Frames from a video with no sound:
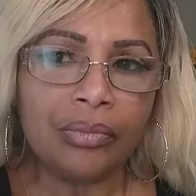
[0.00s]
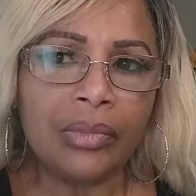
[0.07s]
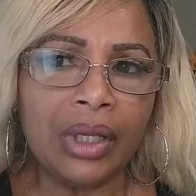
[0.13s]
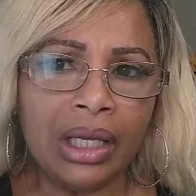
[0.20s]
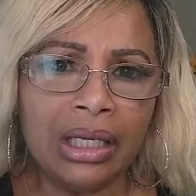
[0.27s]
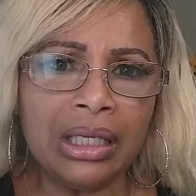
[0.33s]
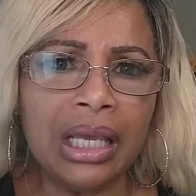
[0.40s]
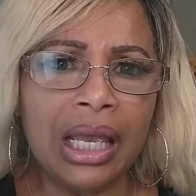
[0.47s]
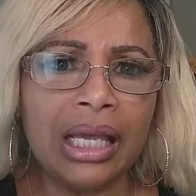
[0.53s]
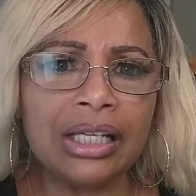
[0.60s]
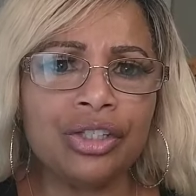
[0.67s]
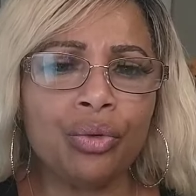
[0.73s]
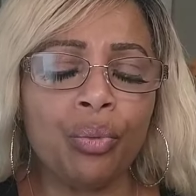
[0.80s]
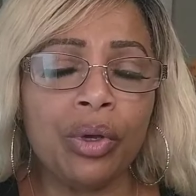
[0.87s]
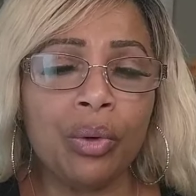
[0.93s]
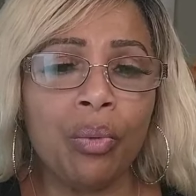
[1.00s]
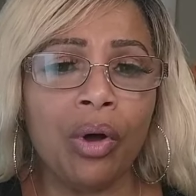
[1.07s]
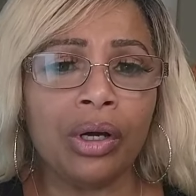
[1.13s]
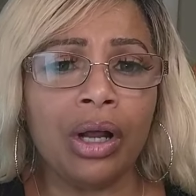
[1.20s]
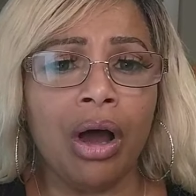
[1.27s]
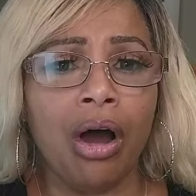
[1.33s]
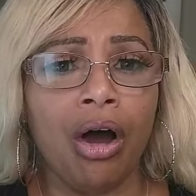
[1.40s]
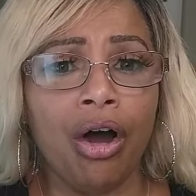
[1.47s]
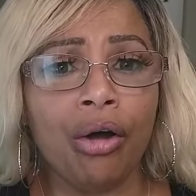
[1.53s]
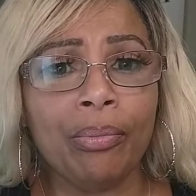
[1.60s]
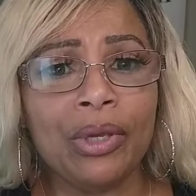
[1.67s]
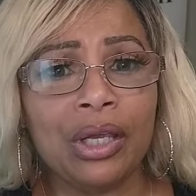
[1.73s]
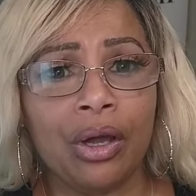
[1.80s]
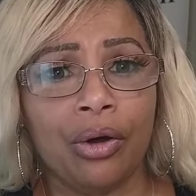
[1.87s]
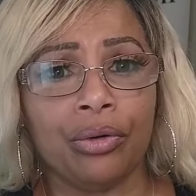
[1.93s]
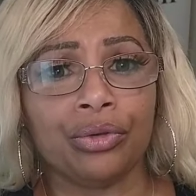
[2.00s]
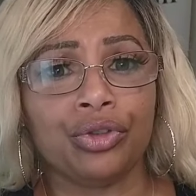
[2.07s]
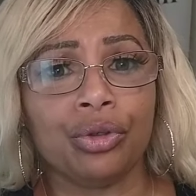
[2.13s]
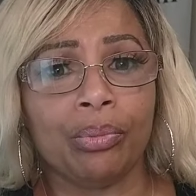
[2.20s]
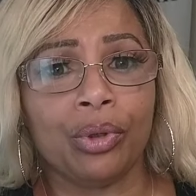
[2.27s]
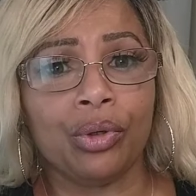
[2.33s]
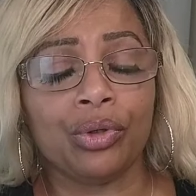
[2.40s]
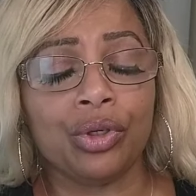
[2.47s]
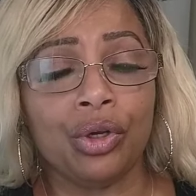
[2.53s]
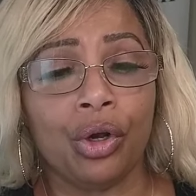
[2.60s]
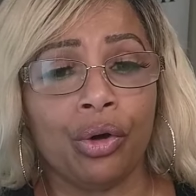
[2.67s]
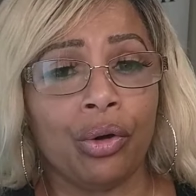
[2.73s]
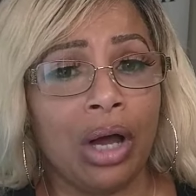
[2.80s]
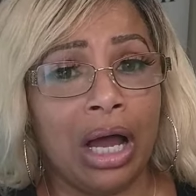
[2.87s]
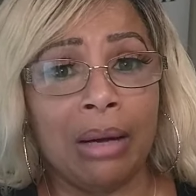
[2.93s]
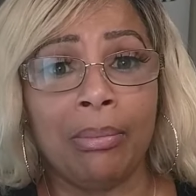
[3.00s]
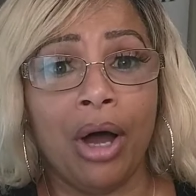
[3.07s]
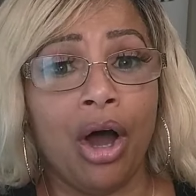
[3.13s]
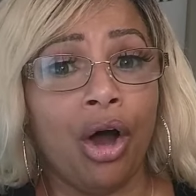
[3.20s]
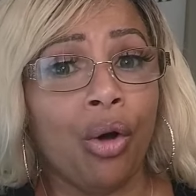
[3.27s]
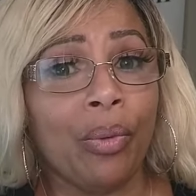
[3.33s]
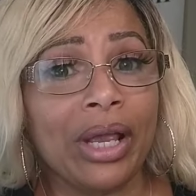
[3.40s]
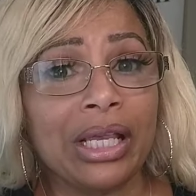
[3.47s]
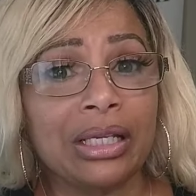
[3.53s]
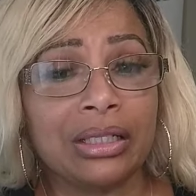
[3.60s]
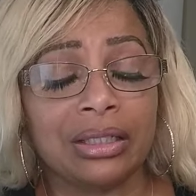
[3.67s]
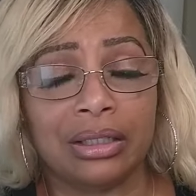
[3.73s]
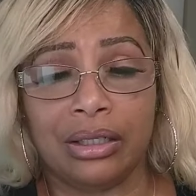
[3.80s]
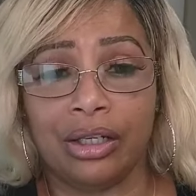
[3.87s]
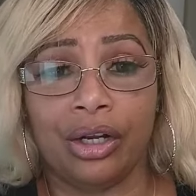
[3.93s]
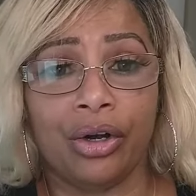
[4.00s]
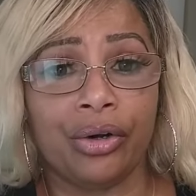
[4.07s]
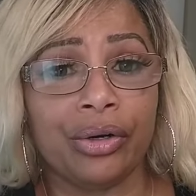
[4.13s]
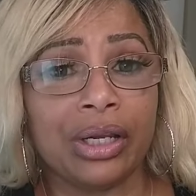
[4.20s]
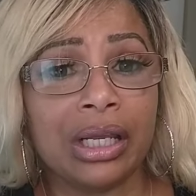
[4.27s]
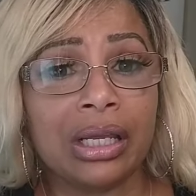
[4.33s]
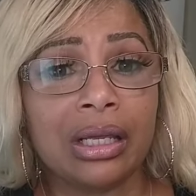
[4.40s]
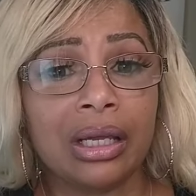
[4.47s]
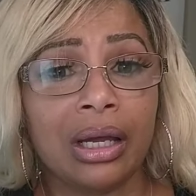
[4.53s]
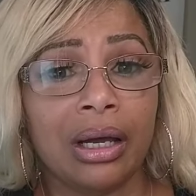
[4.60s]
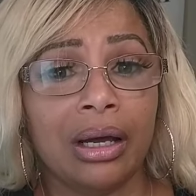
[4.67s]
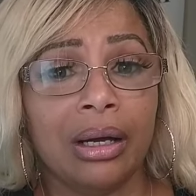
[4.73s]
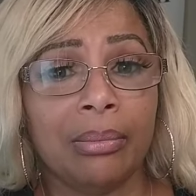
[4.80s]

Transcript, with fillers: yes, we want to all be coachable. You know, I'm always learning. Um,